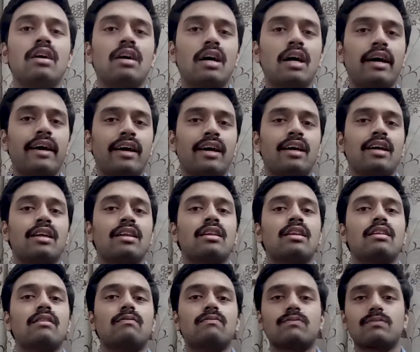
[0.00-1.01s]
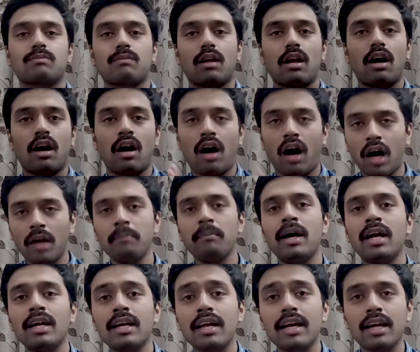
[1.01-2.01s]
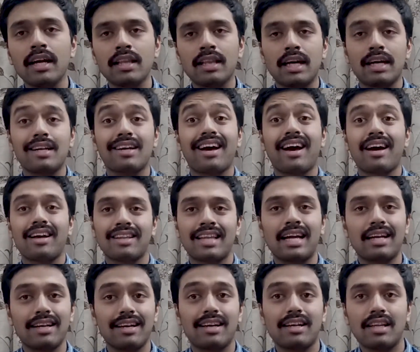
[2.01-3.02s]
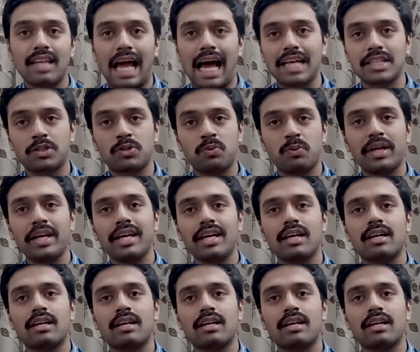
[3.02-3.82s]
And on Monday, that last week,